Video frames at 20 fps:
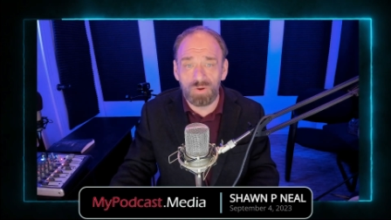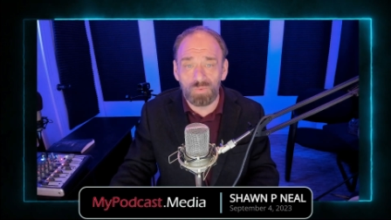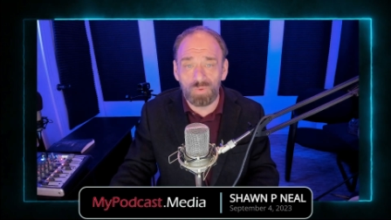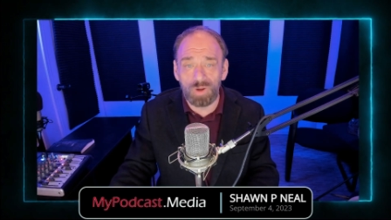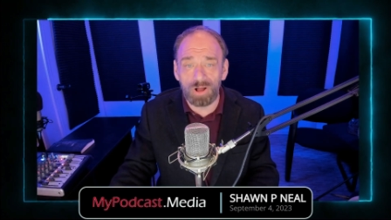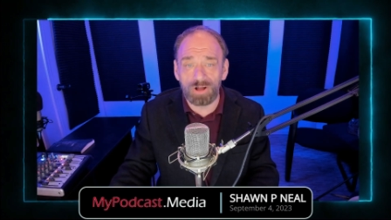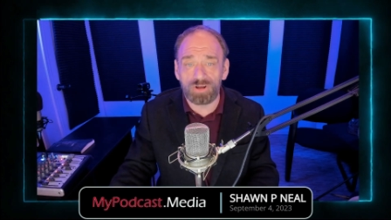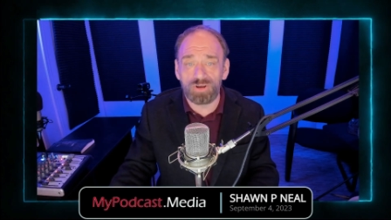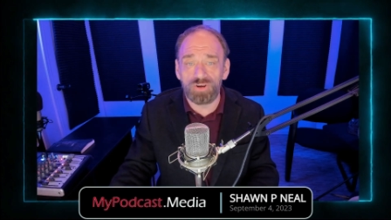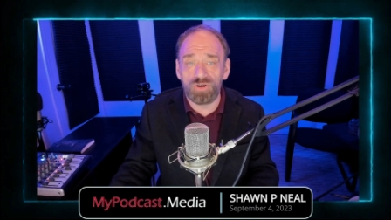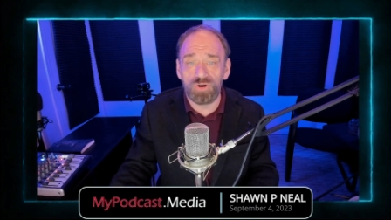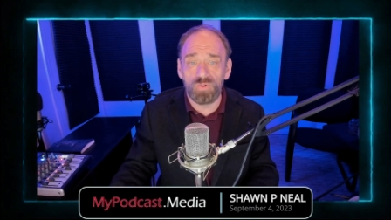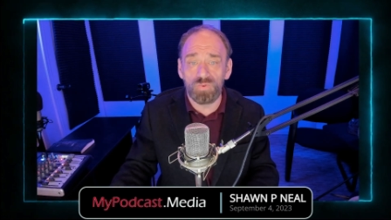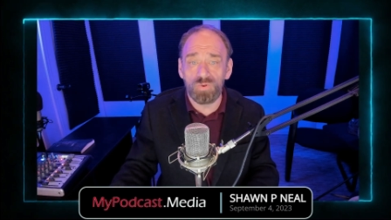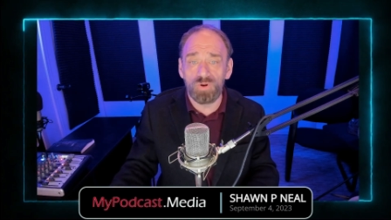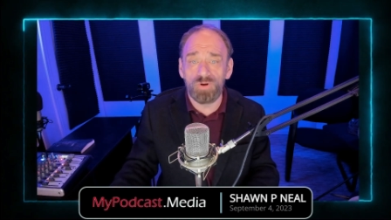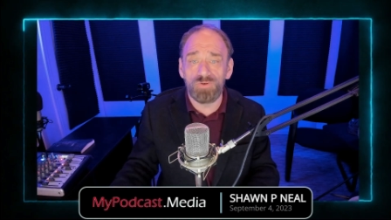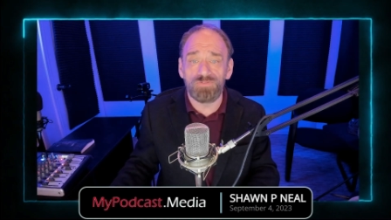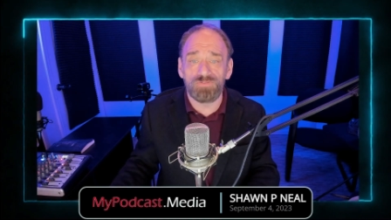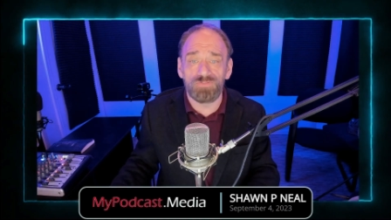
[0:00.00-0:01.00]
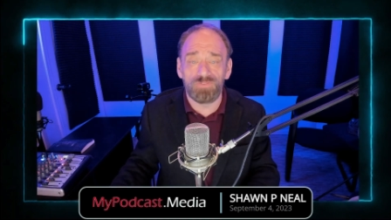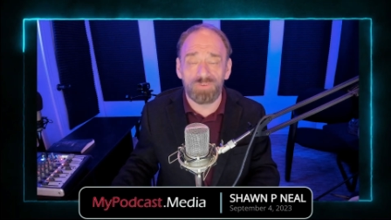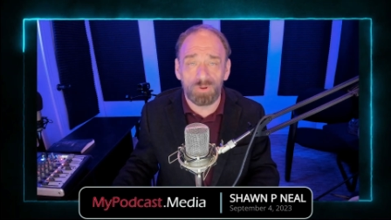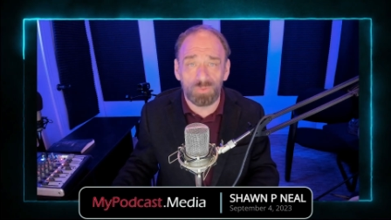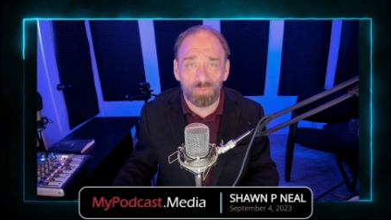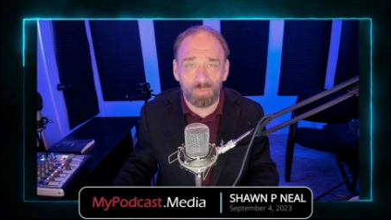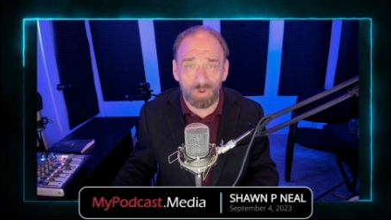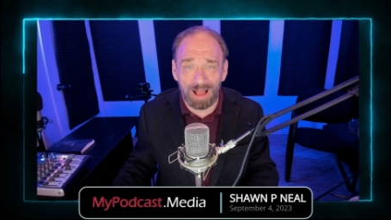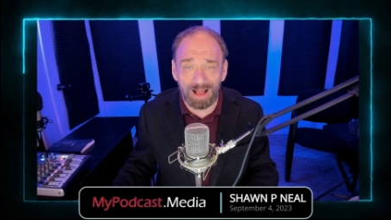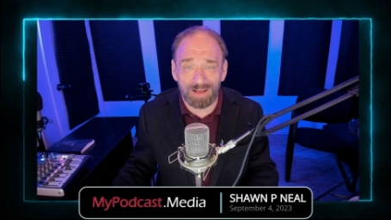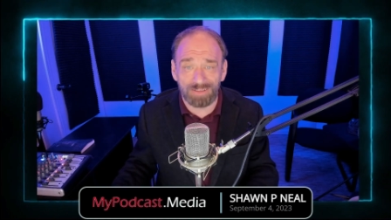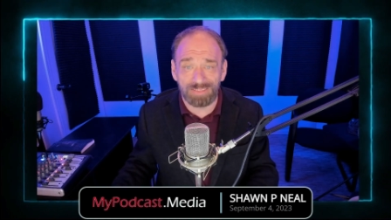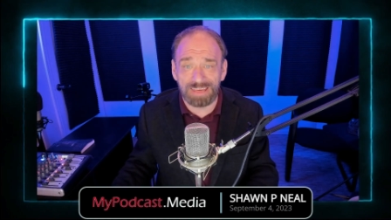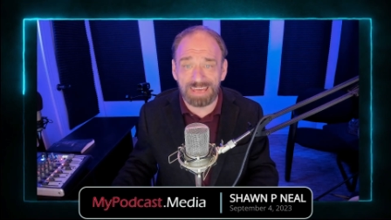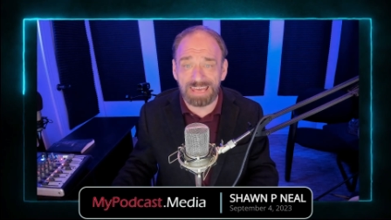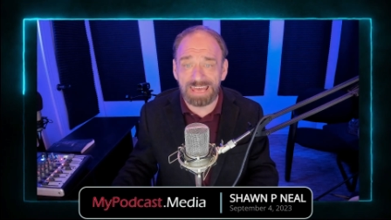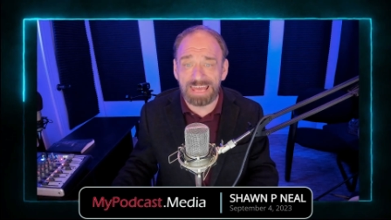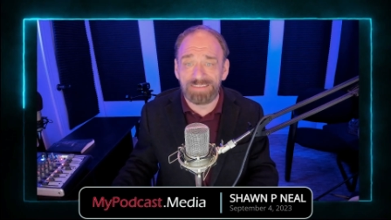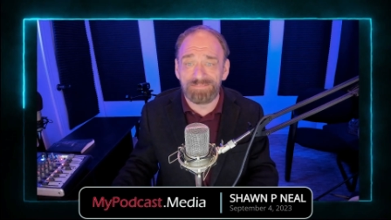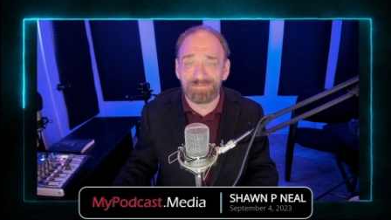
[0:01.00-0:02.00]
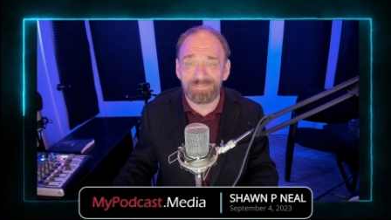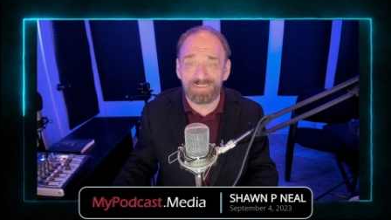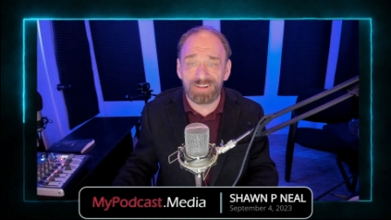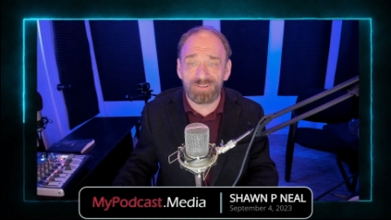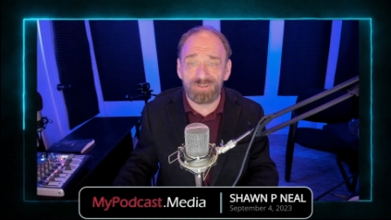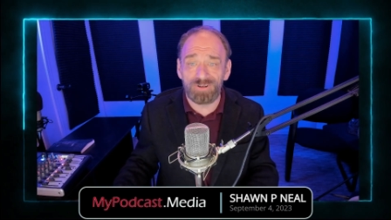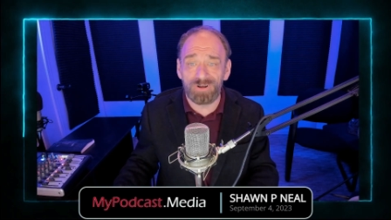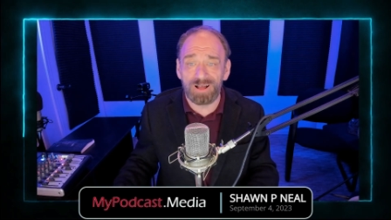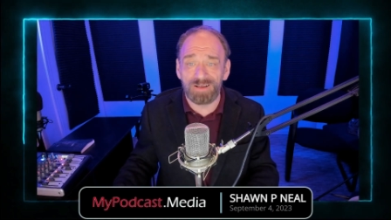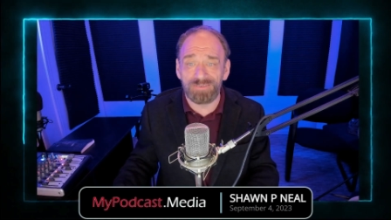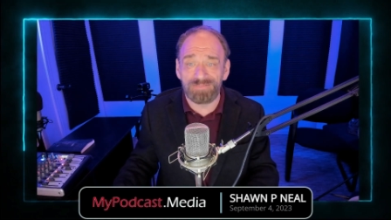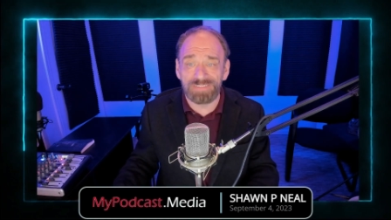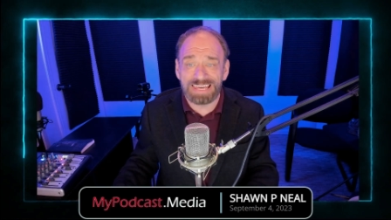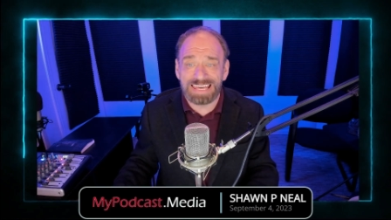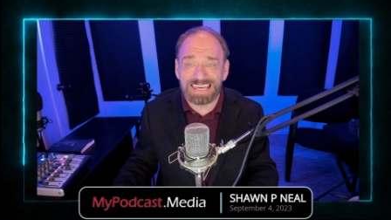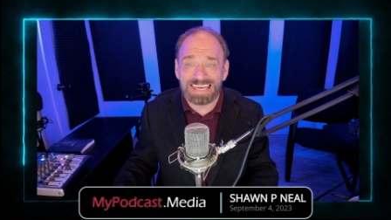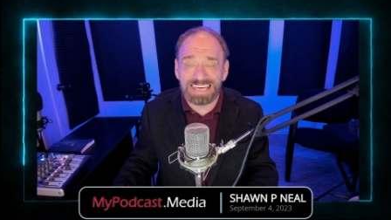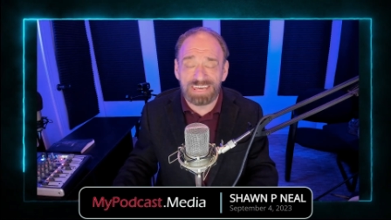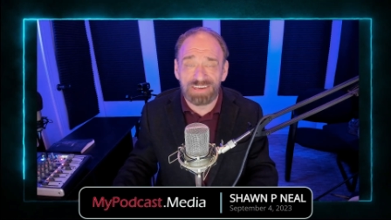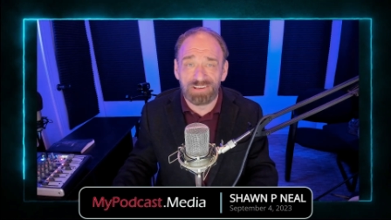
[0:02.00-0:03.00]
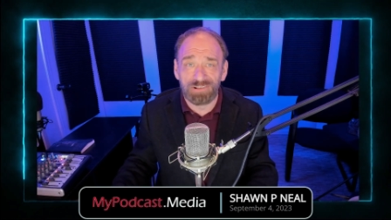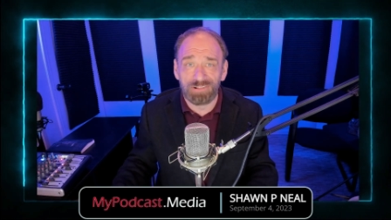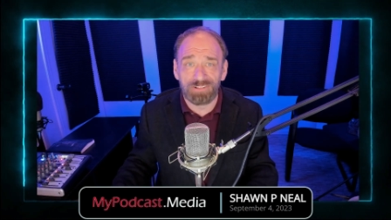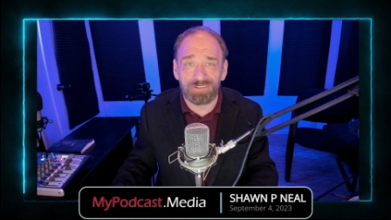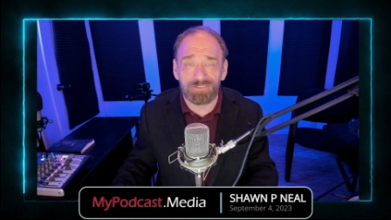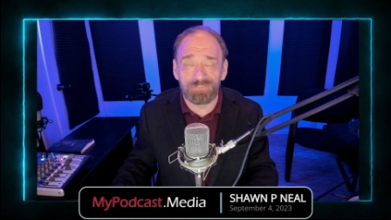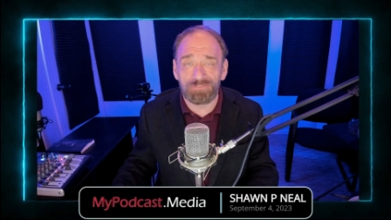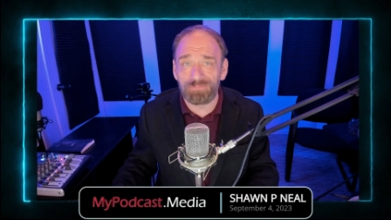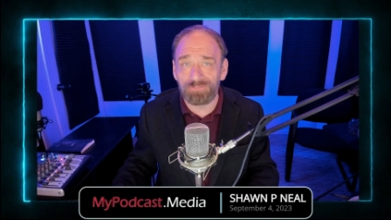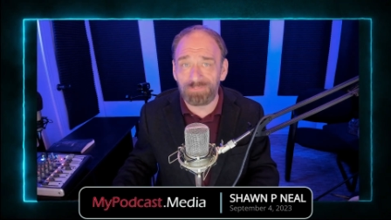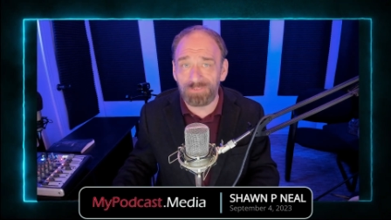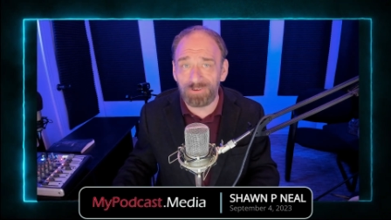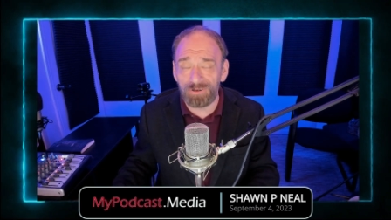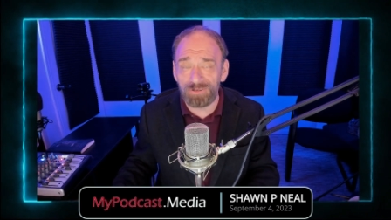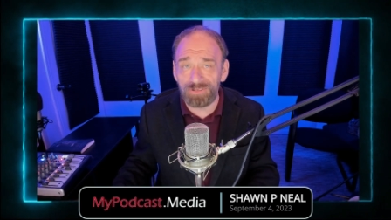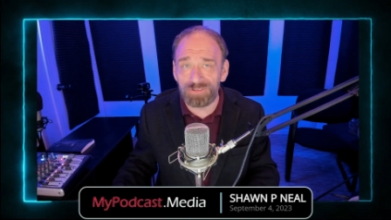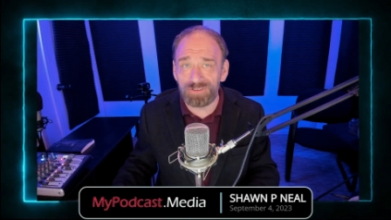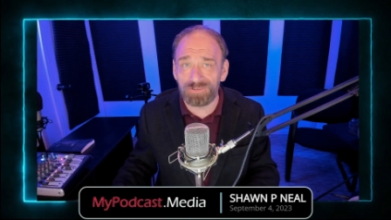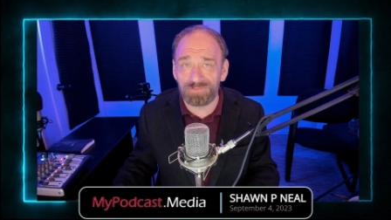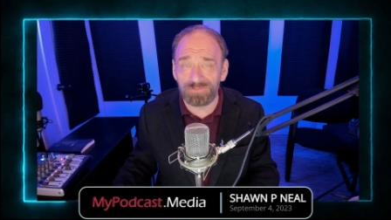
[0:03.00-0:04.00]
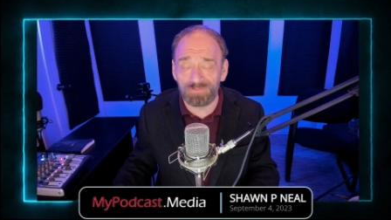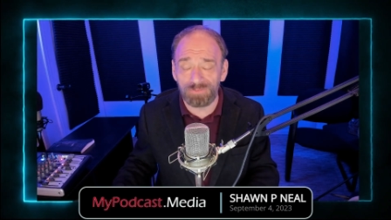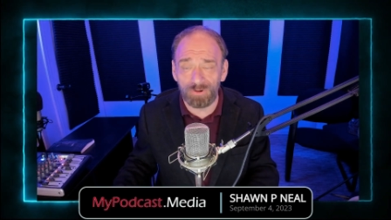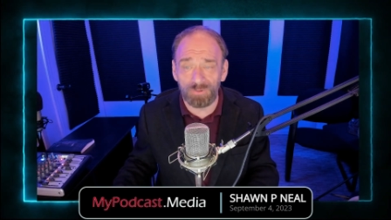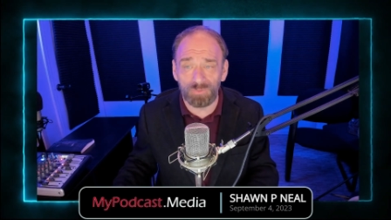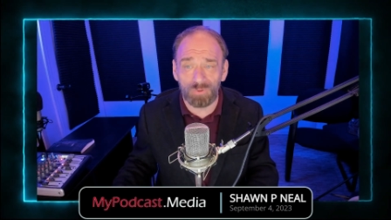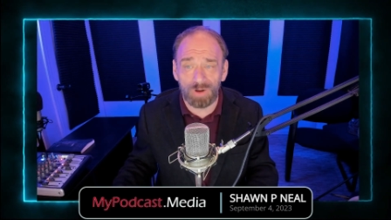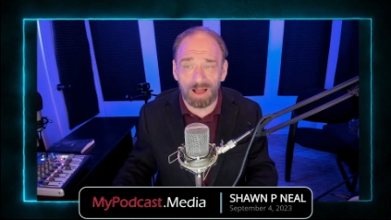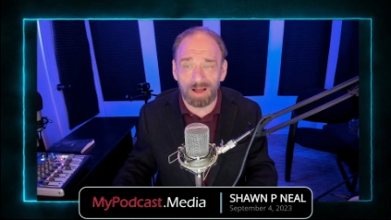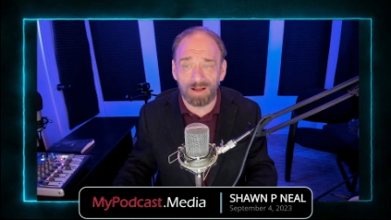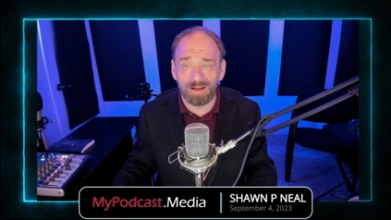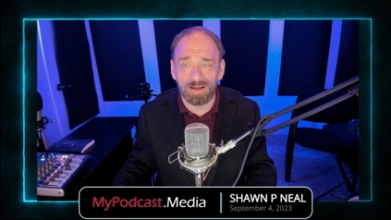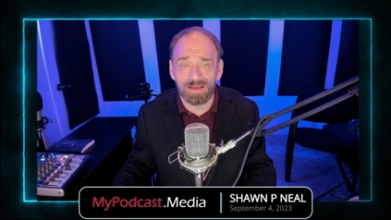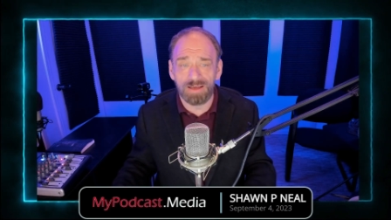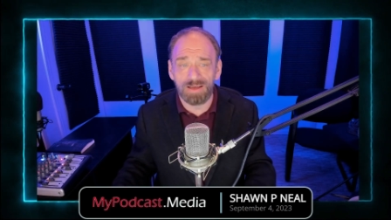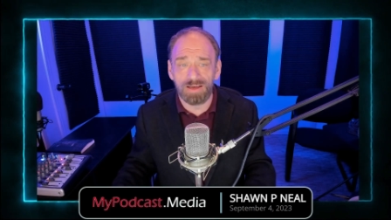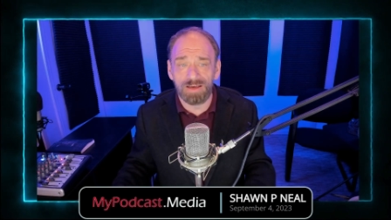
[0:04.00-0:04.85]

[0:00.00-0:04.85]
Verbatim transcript: where Kuru Footwear, the inventor of the heel first footwear,